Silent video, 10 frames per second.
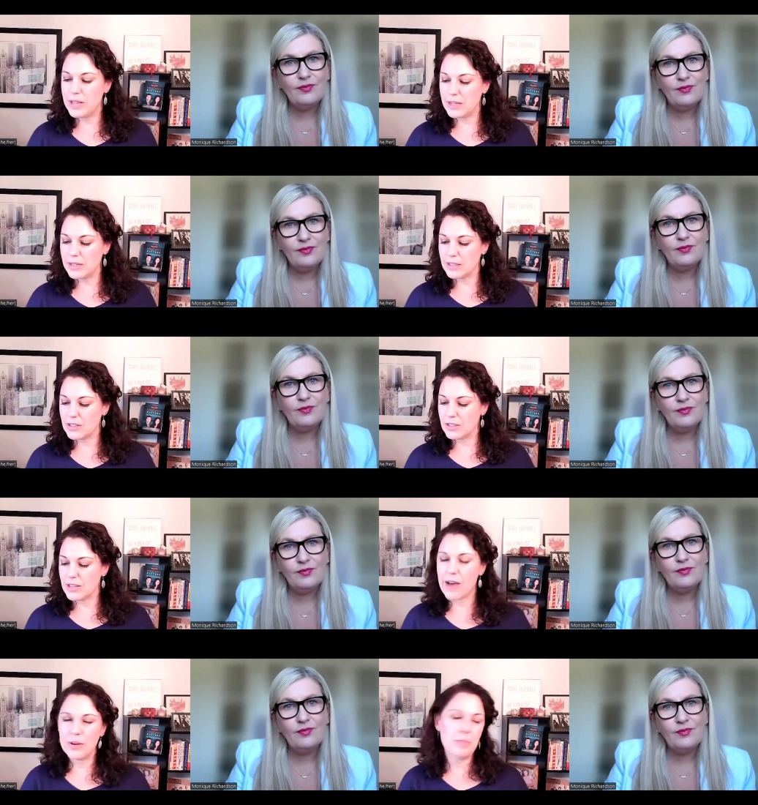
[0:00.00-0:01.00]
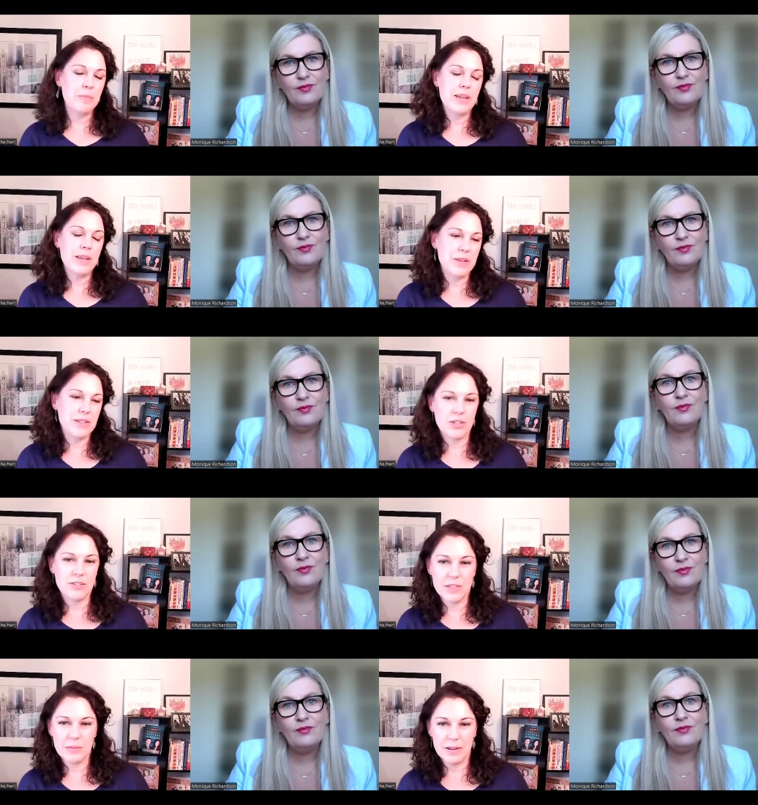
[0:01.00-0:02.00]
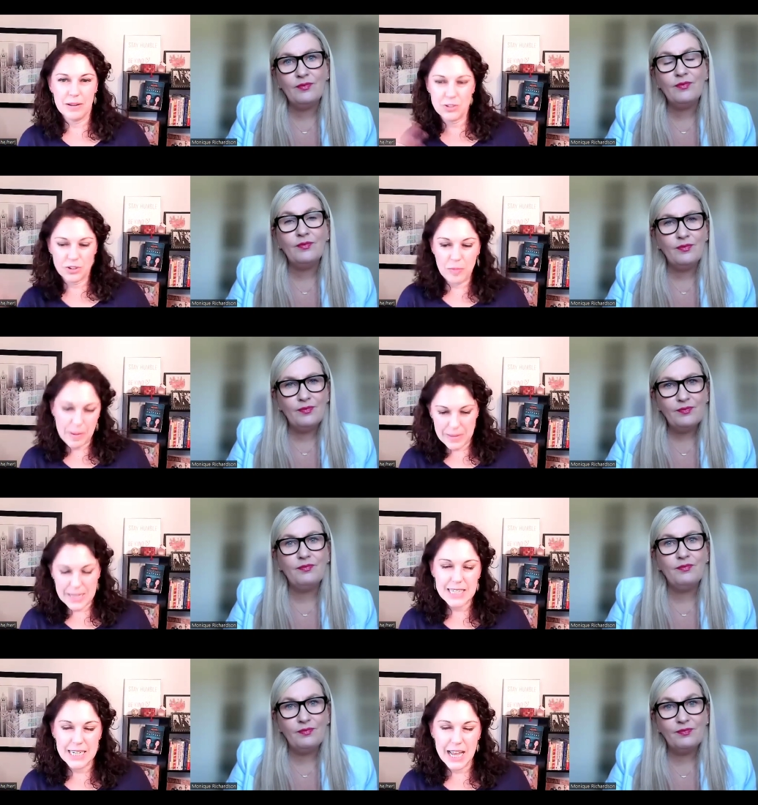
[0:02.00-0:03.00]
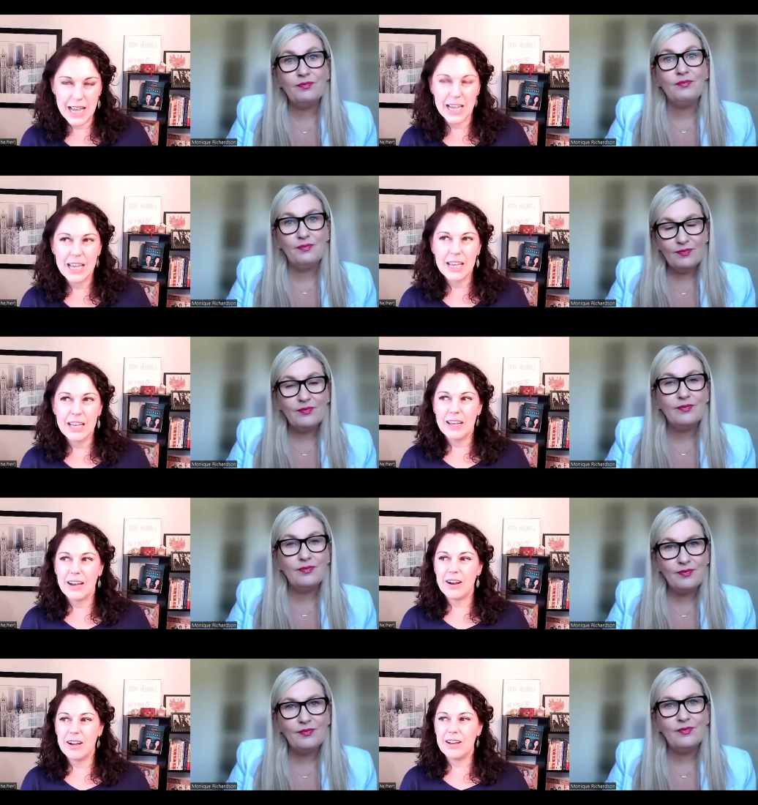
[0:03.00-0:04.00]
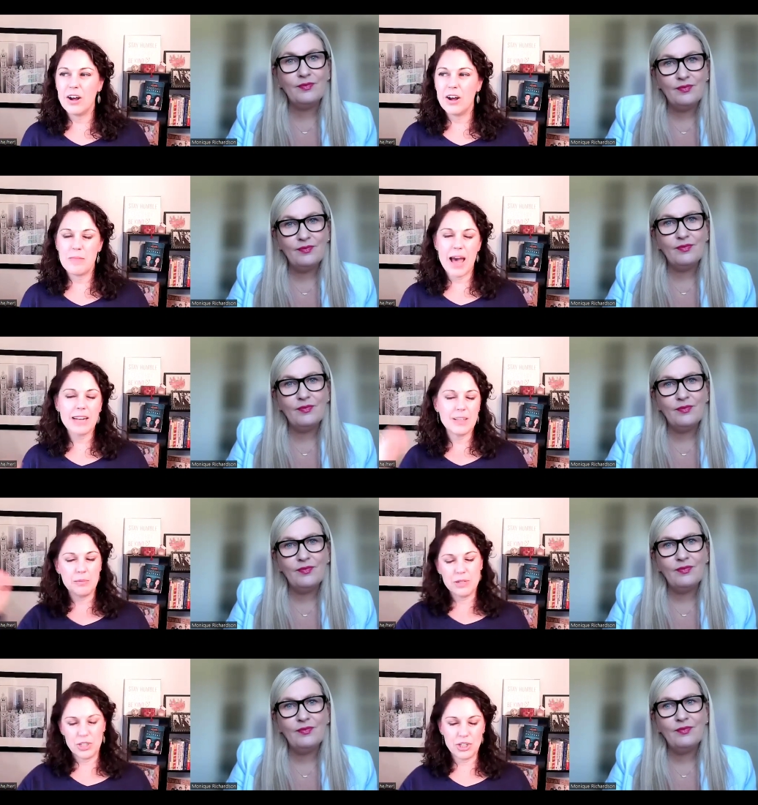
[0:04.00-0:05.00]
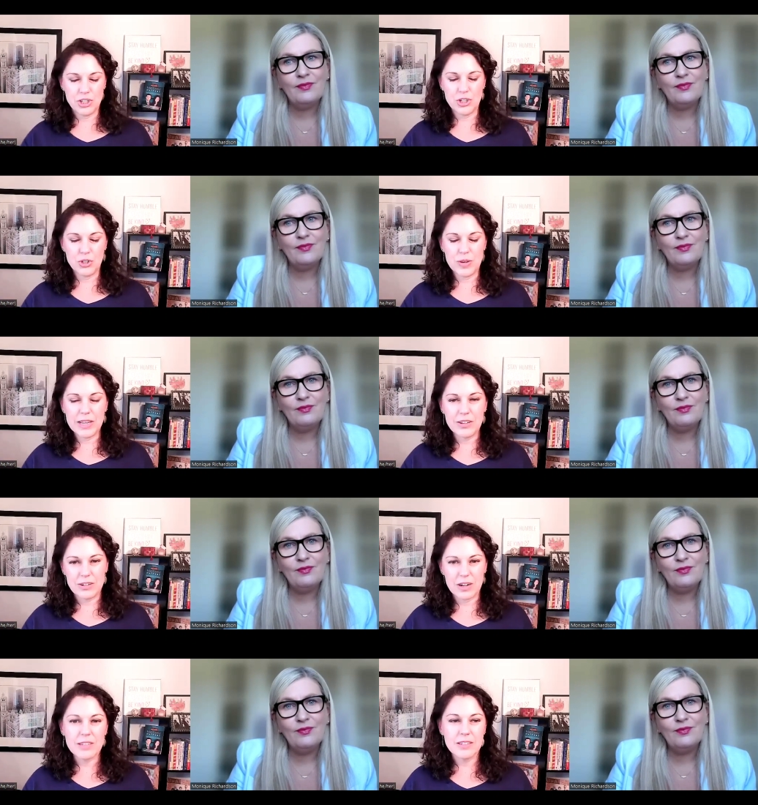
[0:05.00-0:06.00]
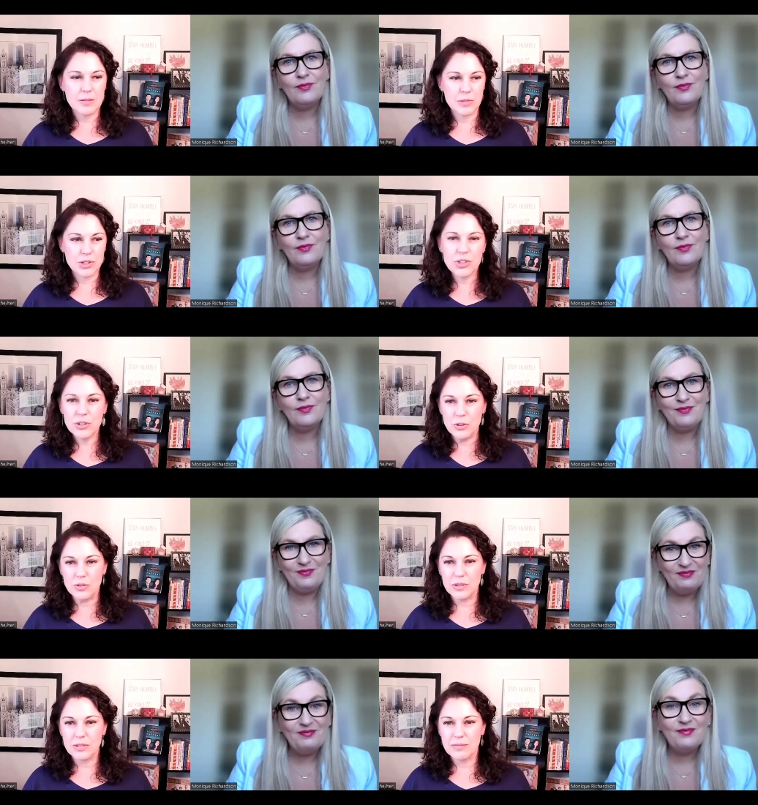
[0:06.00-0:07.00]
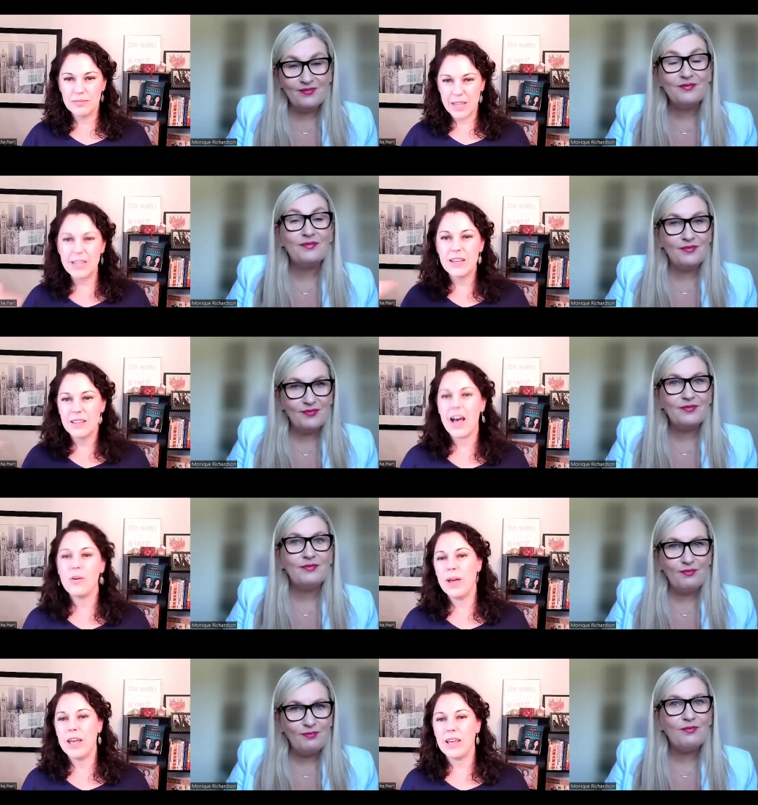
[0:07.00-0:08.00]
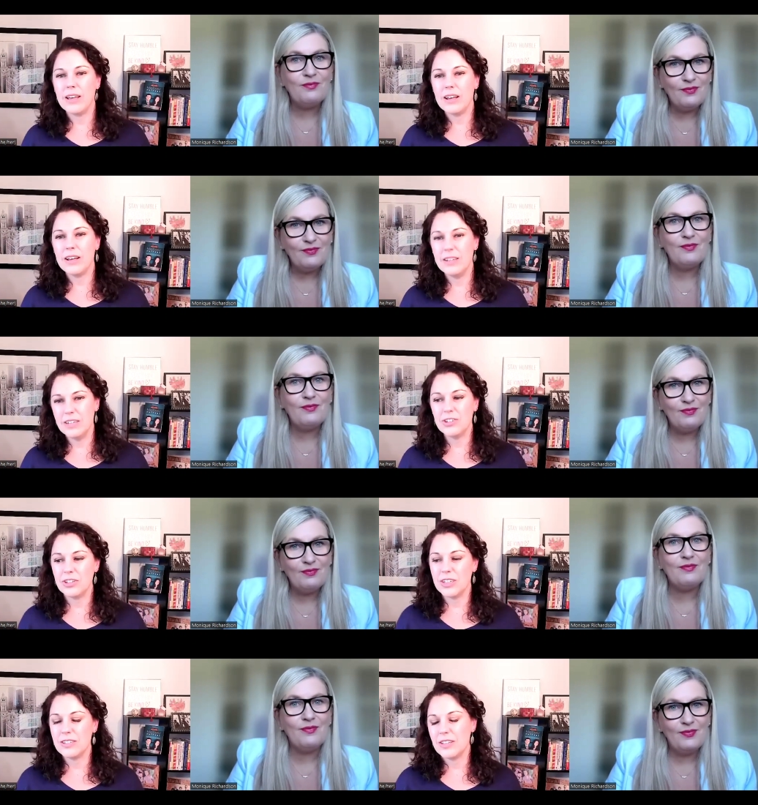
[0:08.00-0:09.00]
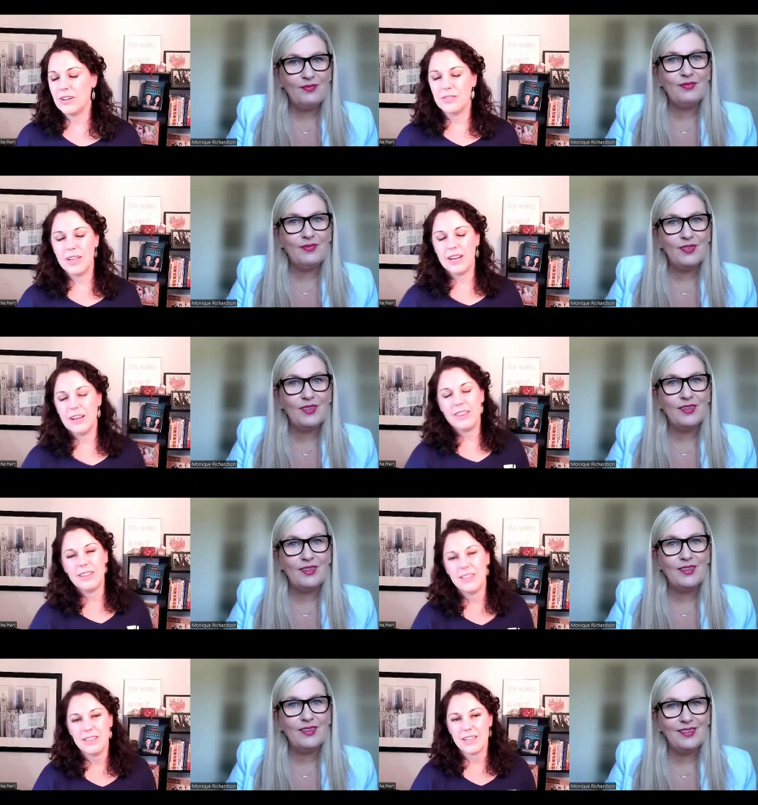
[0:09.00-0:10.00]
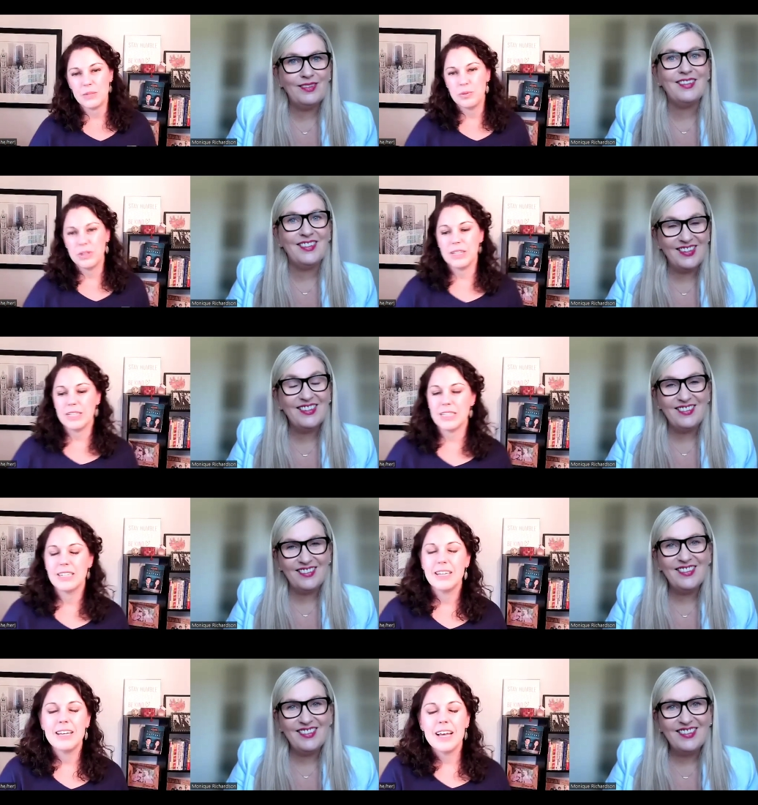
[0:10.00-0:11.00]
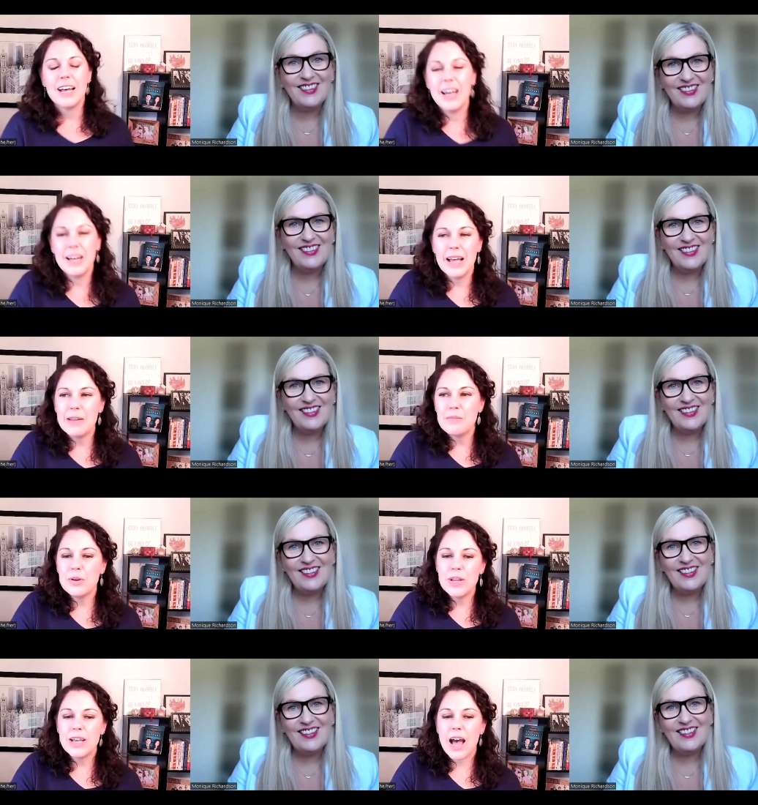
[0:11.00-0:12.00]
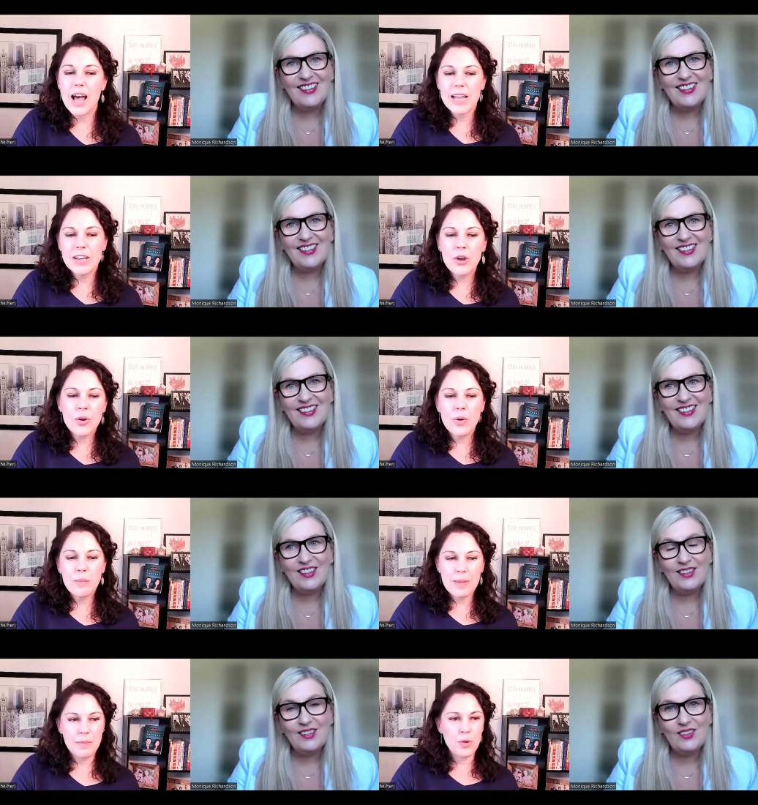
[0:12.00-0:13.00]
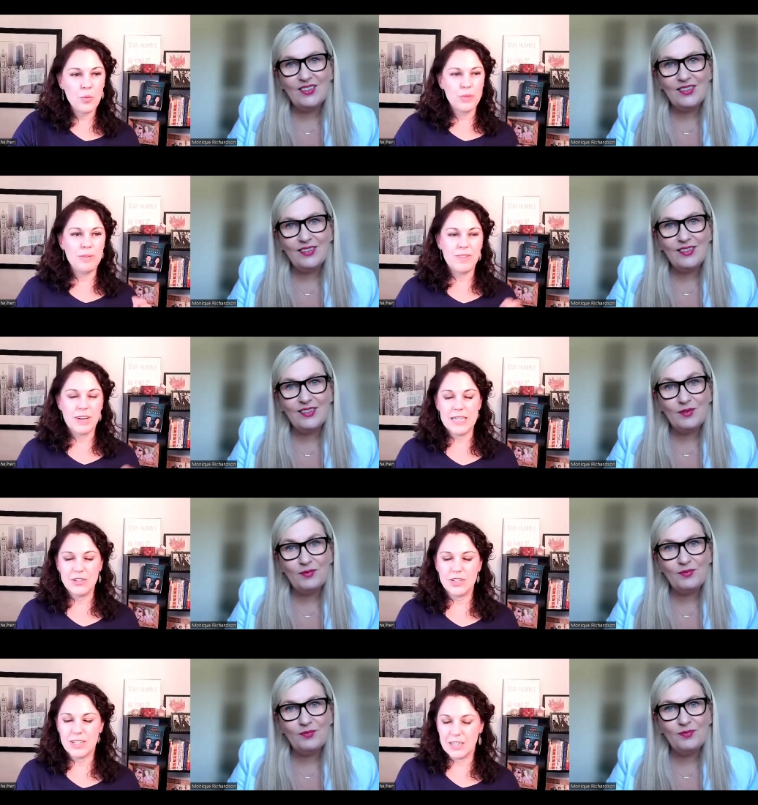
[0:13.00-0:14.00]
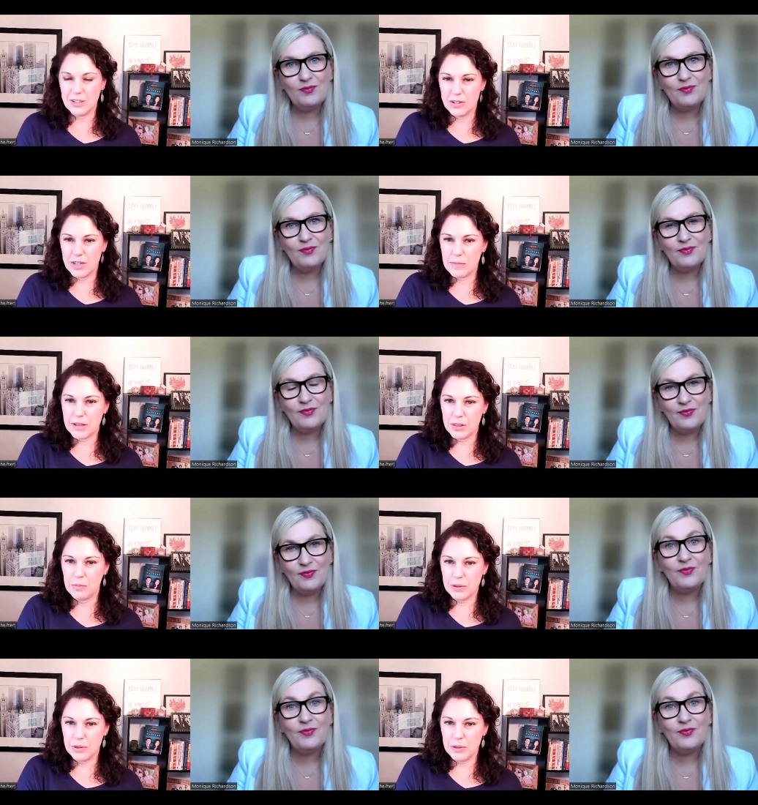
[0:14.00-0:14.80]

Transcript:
Speaker 1: beings how would it be to be serviced by served by me today it automatically puts you in your customer's shoes thinking that way initially. So yeah, I think that that's brilliant. Uh, and Monique, I know people would be very interested in learning about the